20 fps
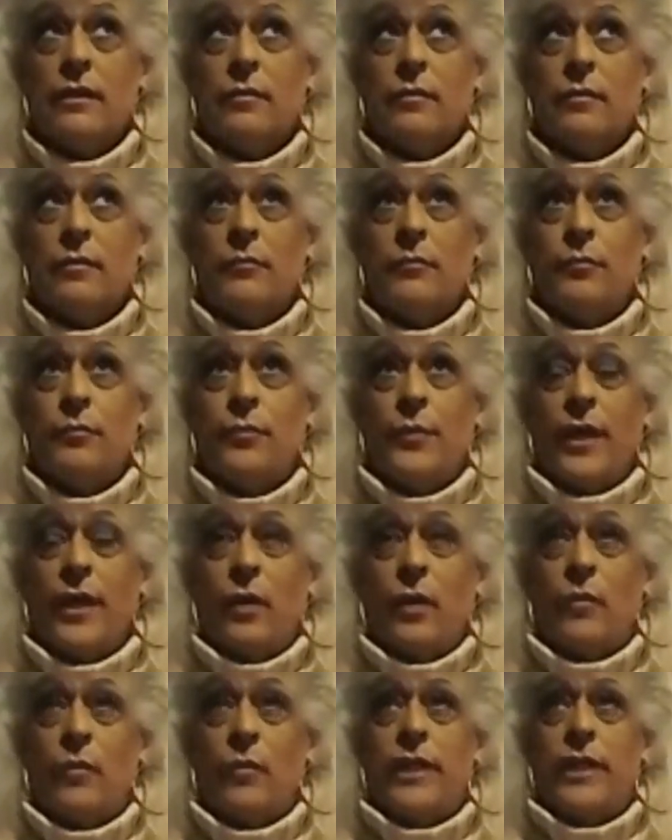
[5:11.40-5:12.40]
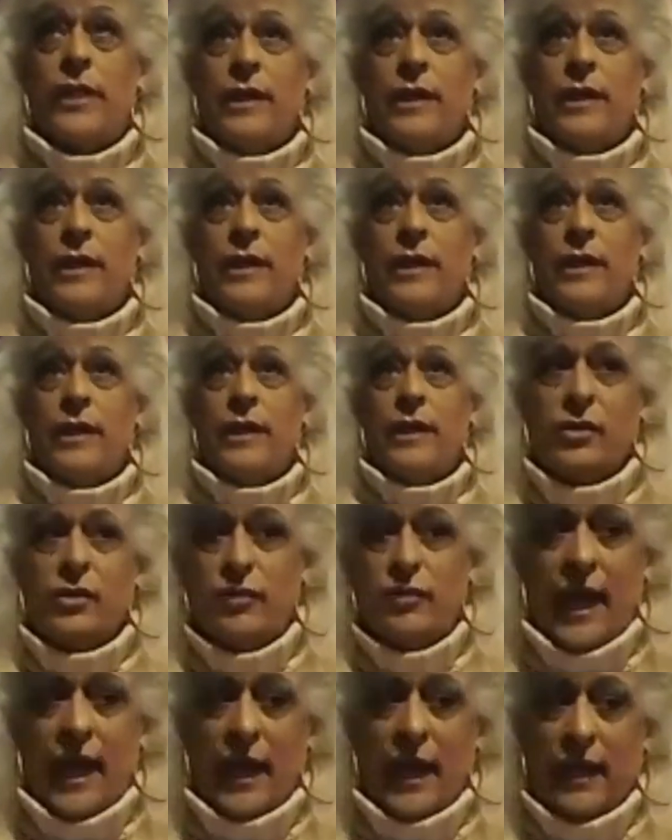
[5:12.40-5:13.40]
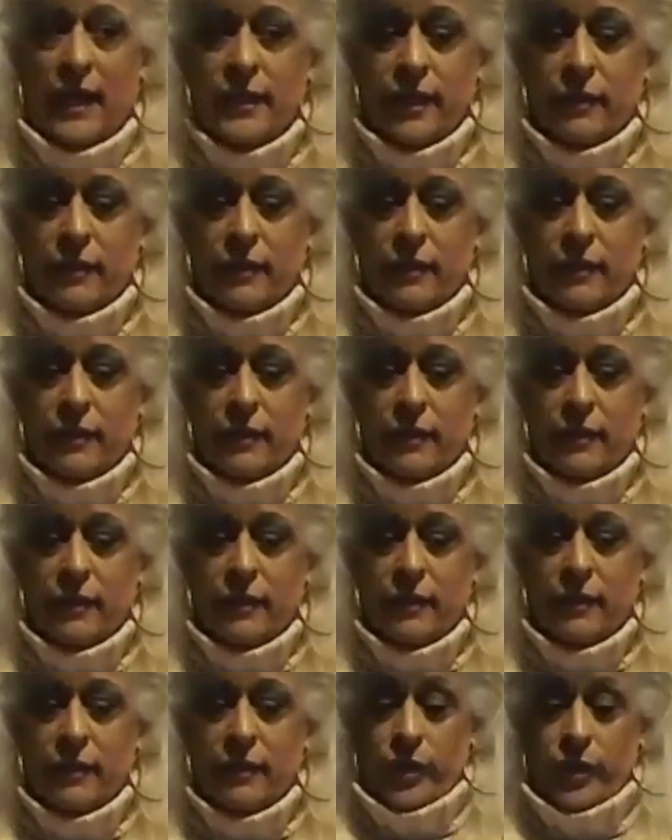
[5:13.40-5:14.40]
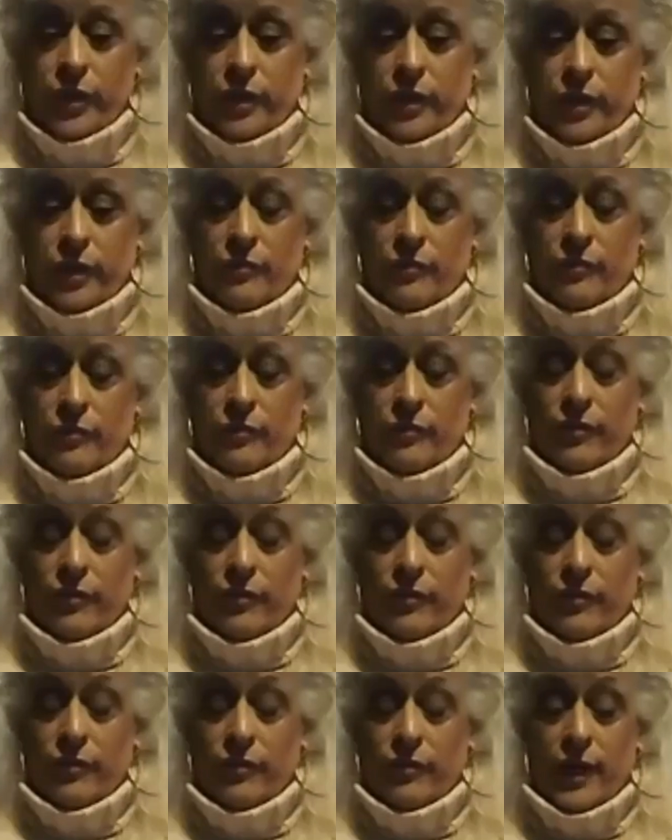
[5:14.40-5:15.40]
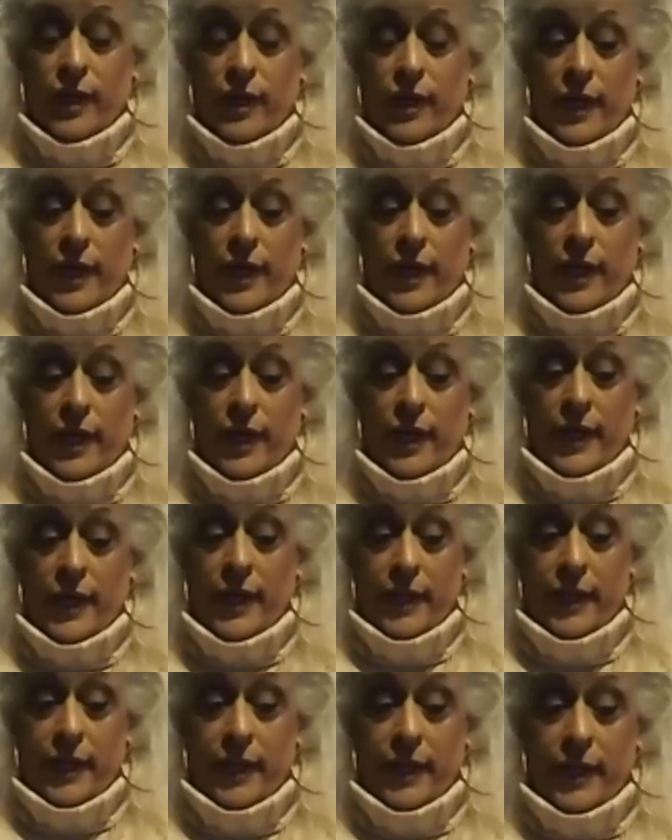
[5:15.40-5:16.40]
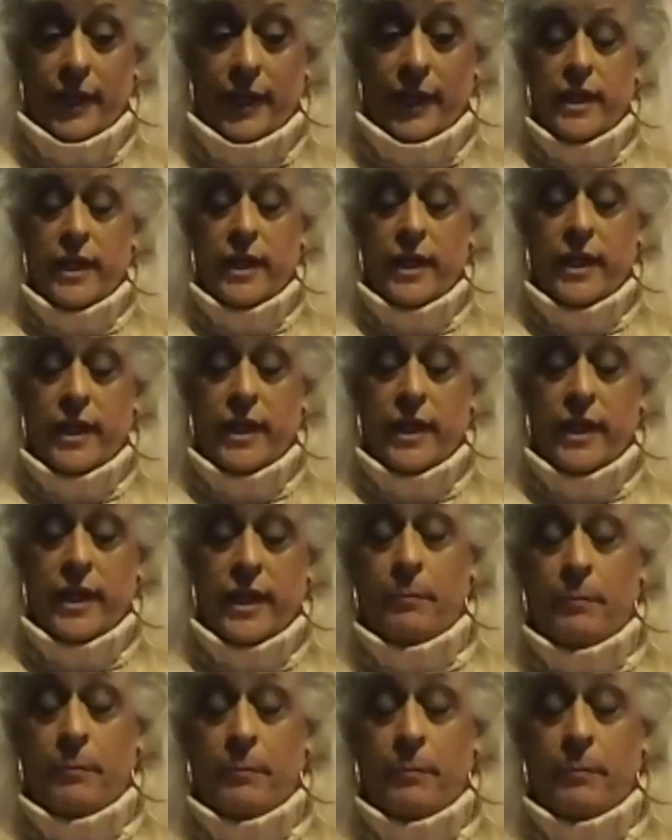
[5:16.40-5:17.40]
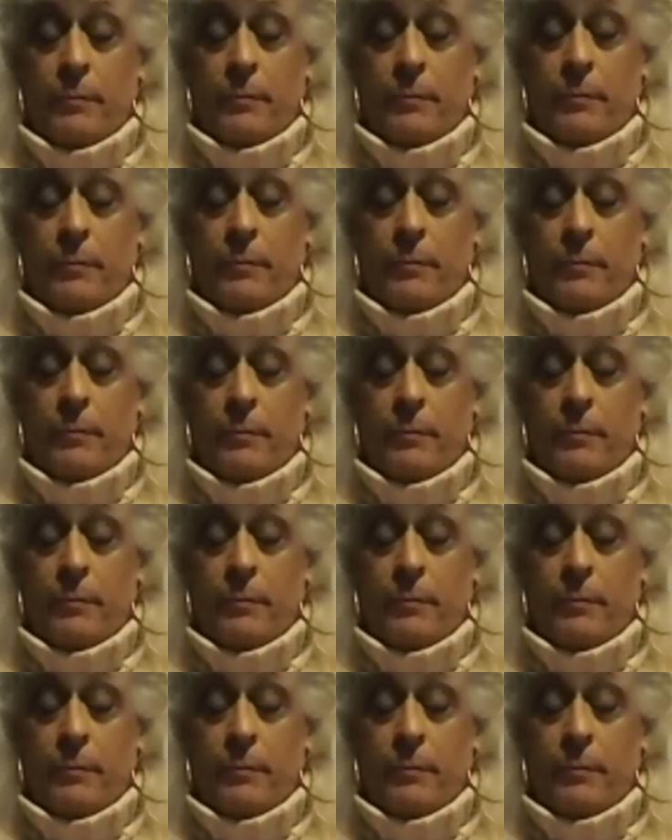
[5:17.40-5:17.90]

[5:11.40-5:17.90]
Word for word: But I want to get back to the reality of screenwriting. It's a business, like anything else.